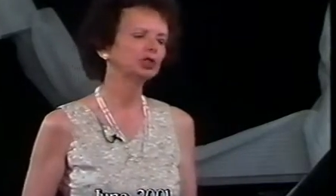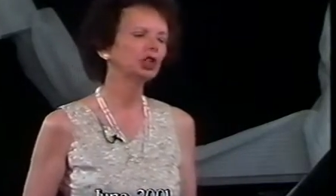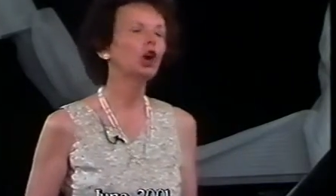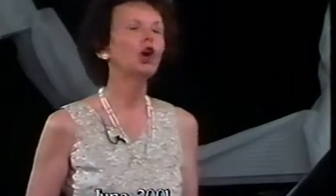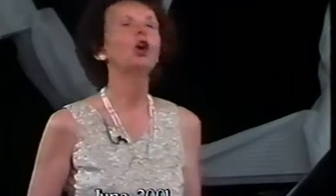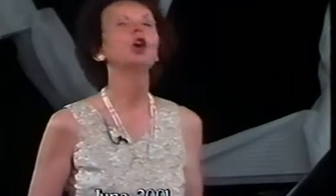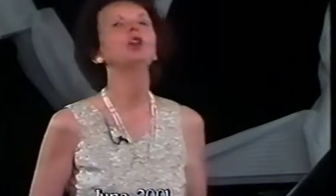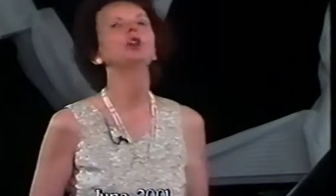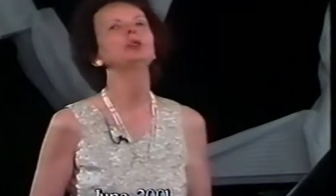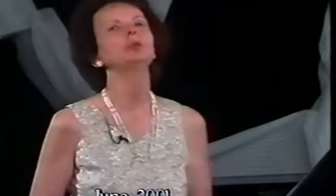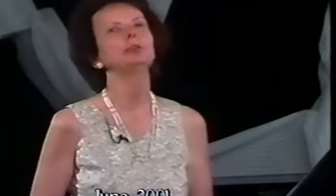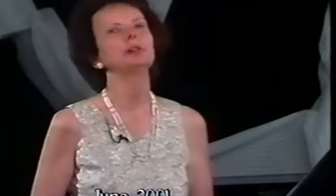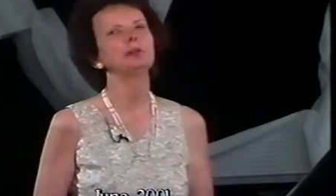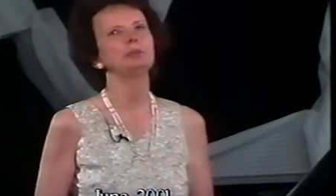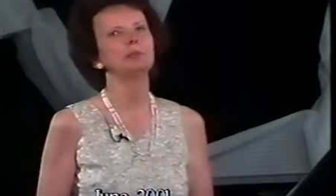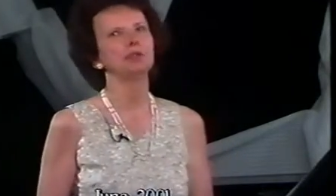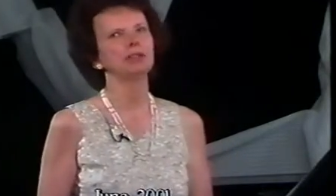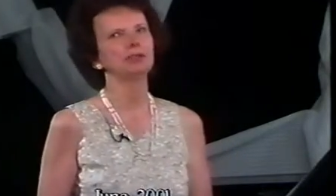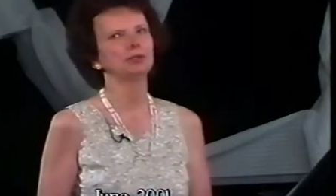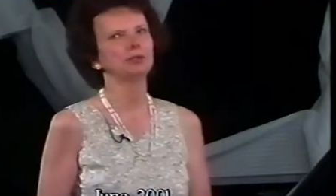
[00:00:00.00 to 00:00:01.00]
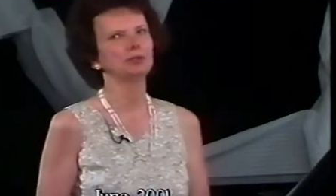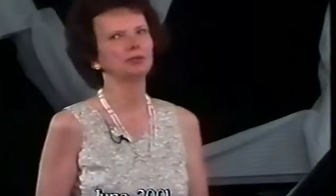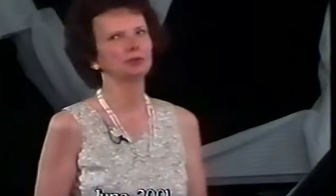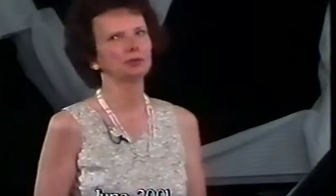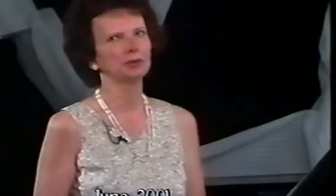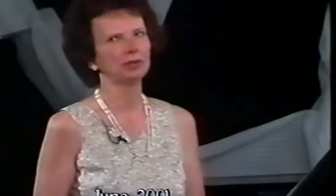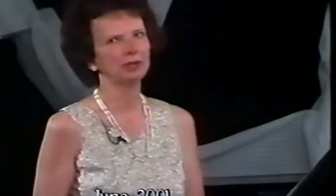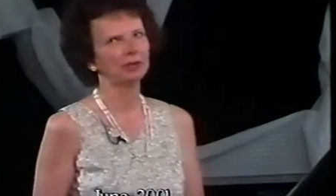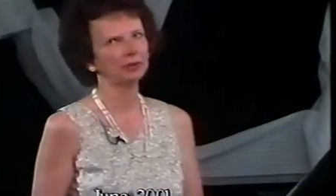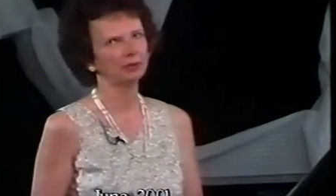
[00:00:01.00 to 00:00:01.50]
told we must
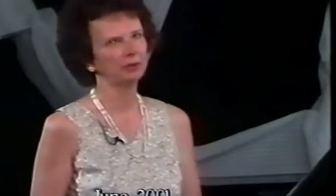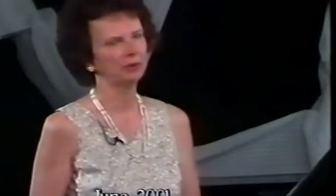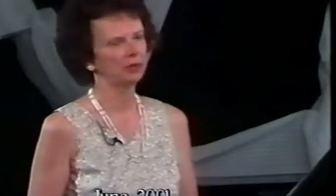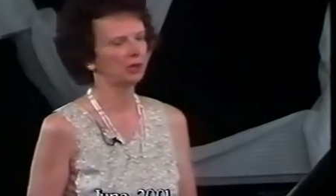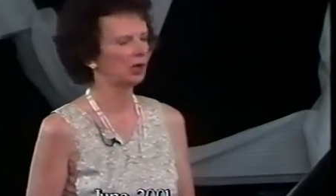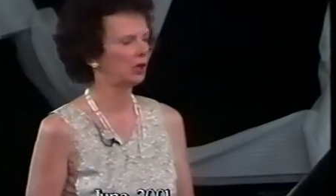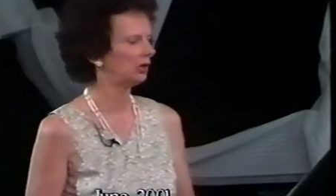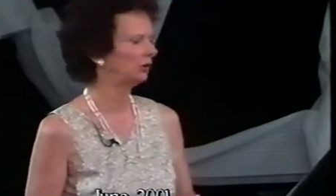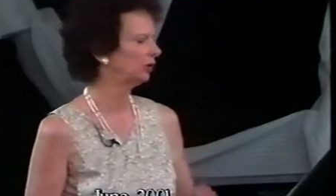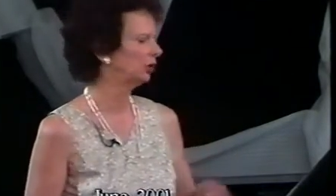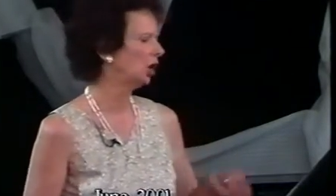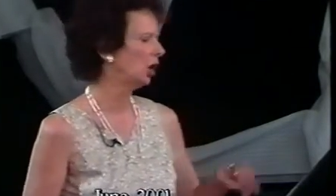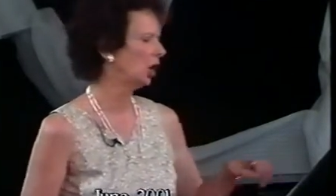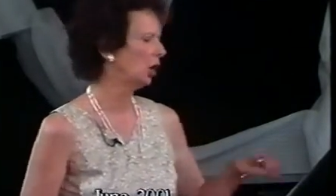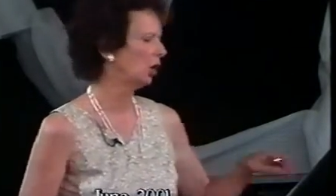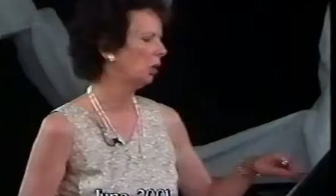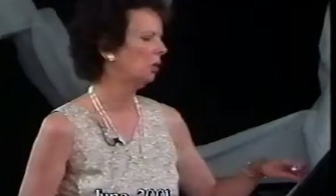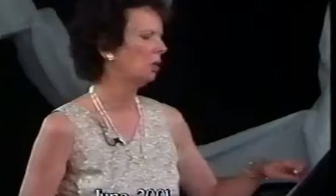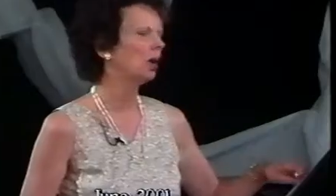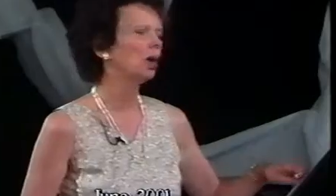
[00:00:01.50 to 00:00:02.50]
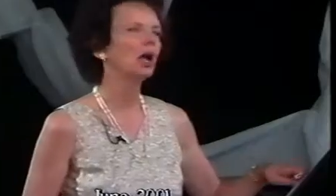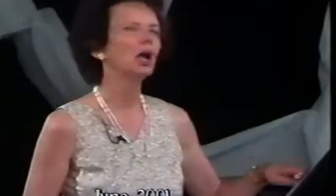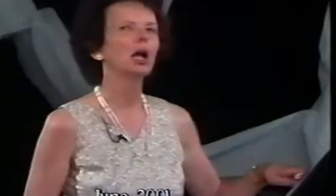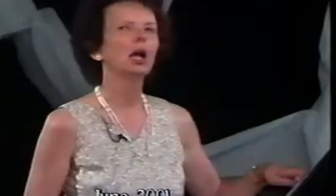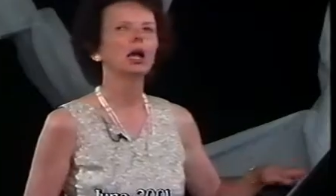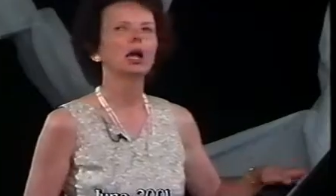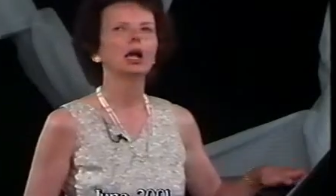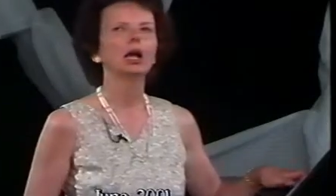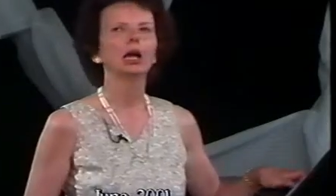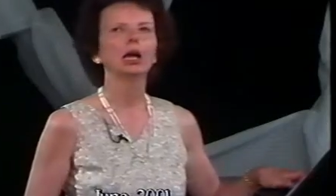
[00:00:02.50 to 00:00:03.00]
drill, we all know,
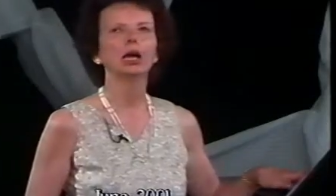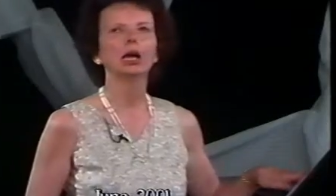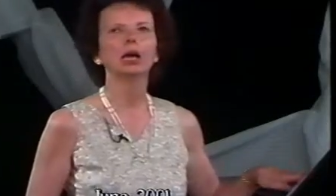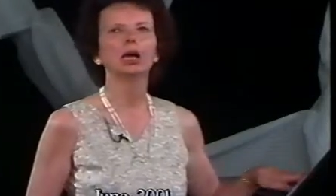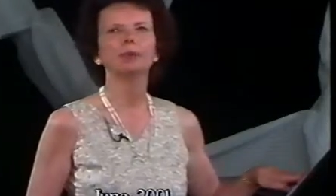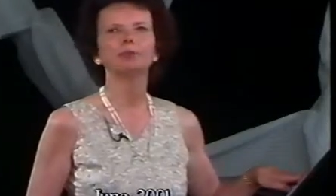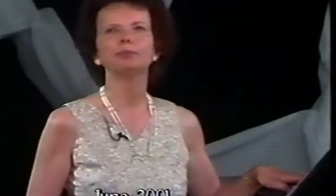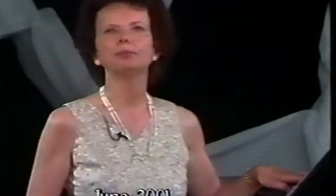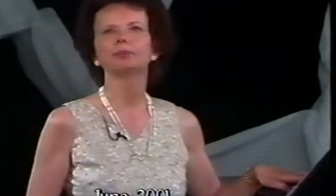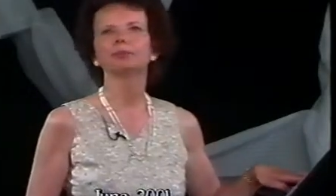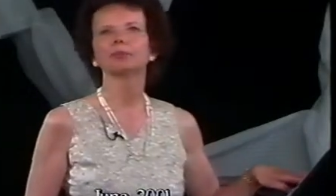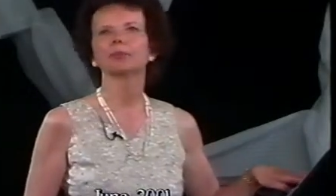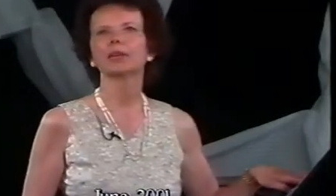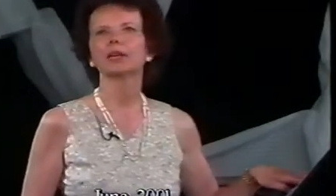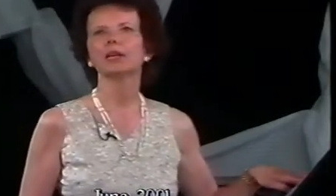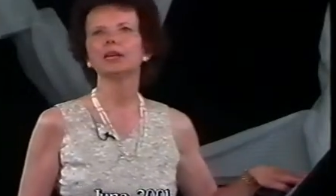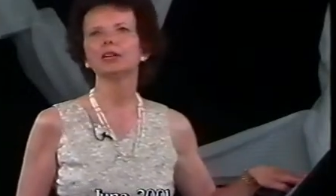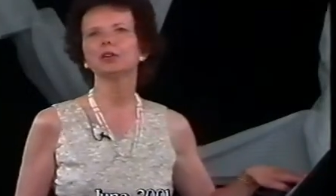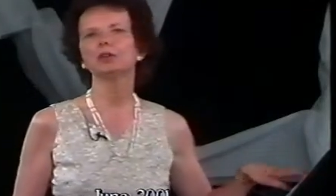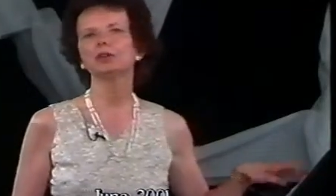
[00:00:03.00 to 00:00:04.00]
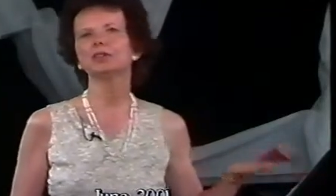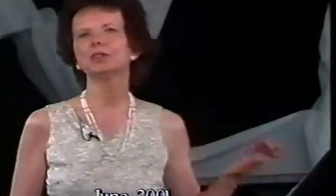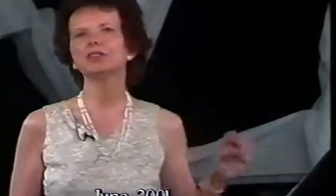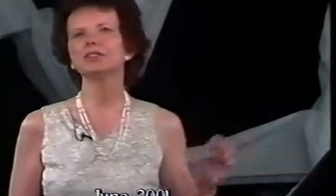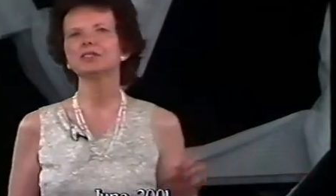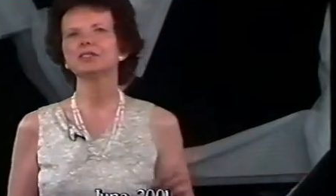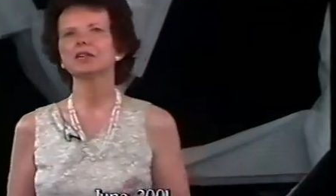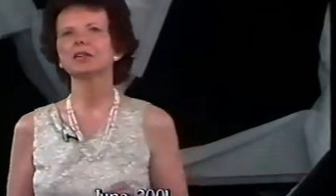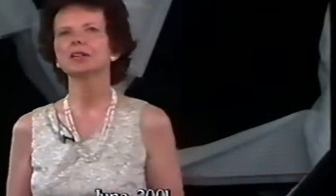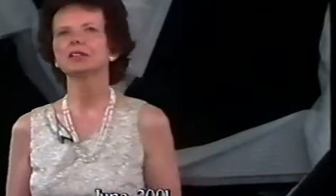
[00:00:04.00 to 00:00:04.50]
here in
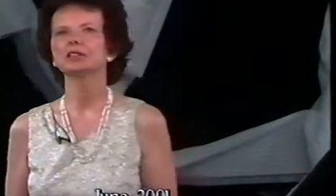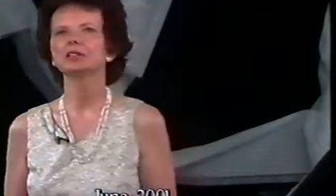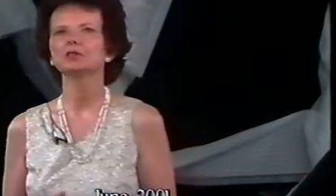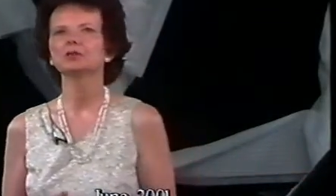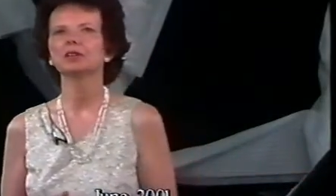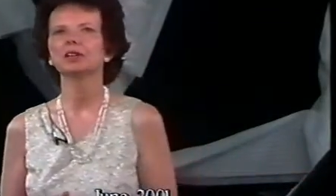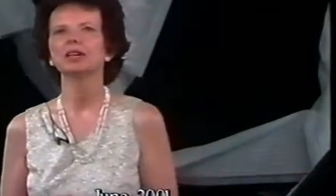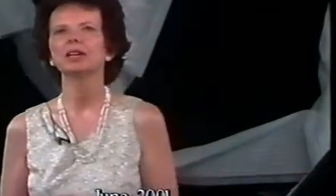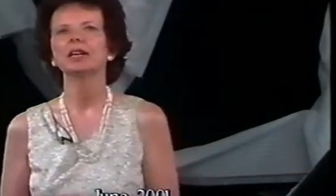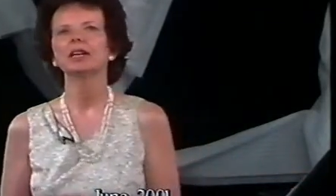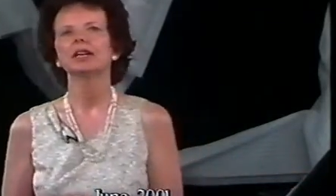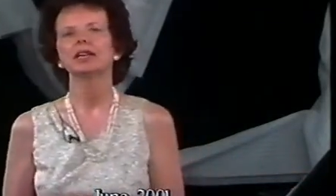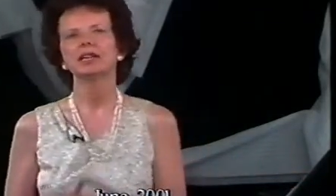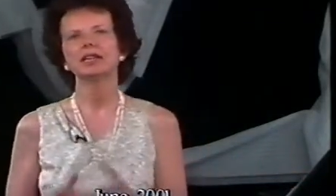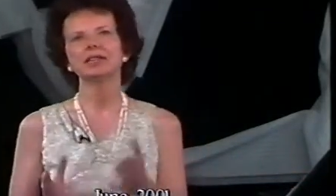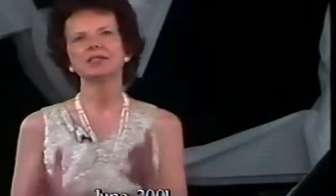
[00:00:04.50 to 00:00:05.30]
this country,